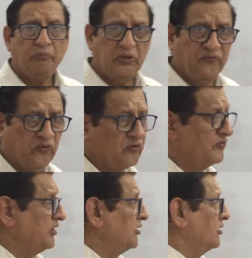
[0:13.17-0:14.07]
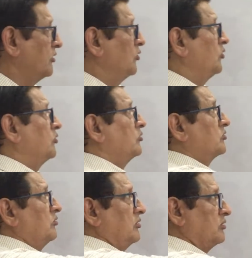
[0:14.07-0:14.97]
Before we go
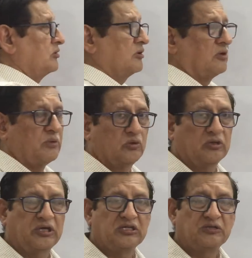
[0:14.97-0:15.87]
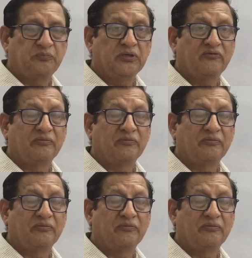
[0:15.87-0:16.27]
to learn about AGP,